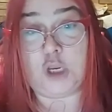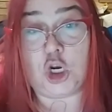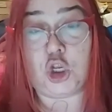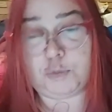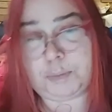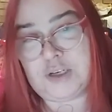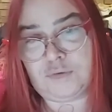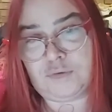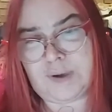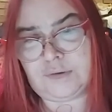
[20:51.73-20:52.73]
you know, you'd be
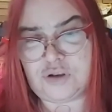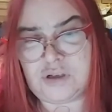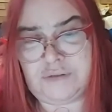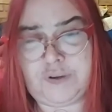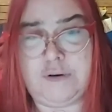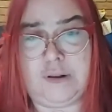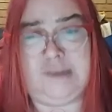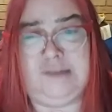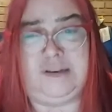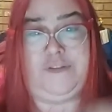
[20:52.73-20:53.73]
just researching to figure out
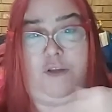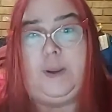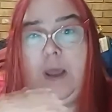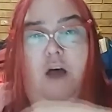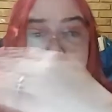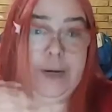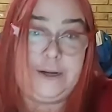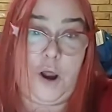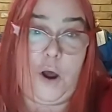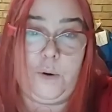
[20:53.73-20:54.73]
the stuff that we already
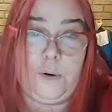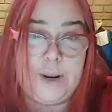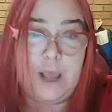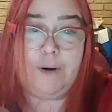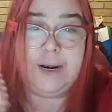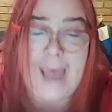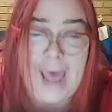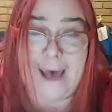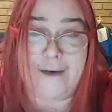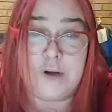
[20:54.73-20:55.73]
know, we already
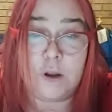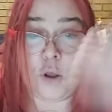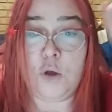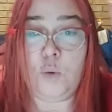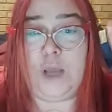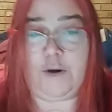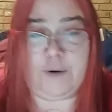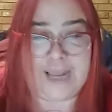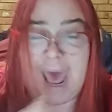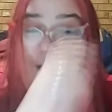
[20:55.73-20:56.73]
have, and we
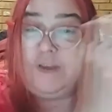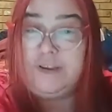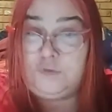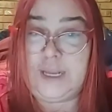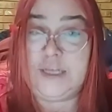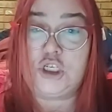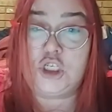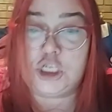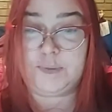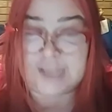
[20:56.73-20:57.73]
already have these
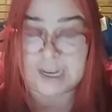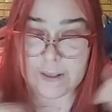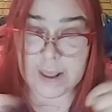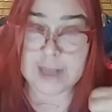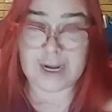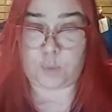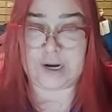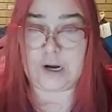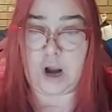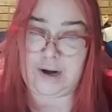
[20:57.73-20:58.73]
relationships that, like,
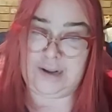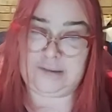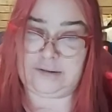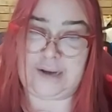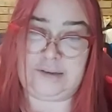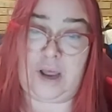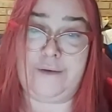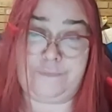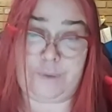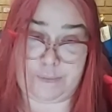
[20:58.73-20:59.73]
when an artist signs
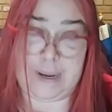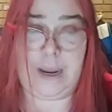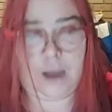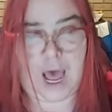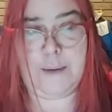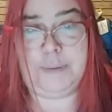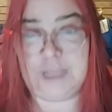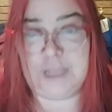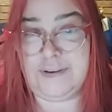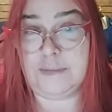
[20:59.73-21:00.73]
on with me, I
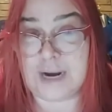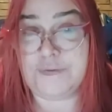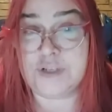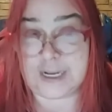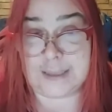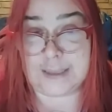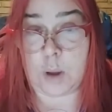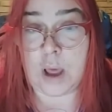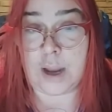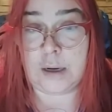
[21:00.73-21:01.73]
believe in them enough to take them
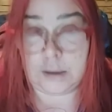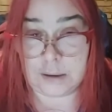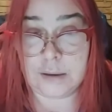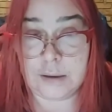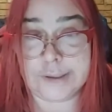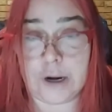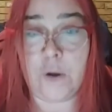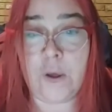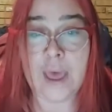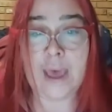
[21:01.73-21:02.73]
on, you
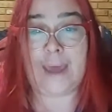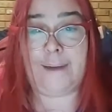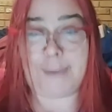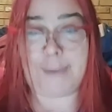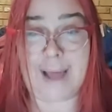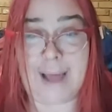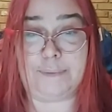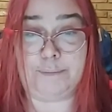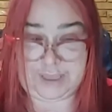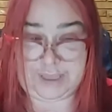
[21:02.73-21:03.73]
know, and back
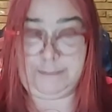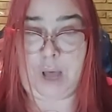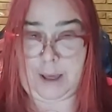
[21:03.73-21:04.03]
and put them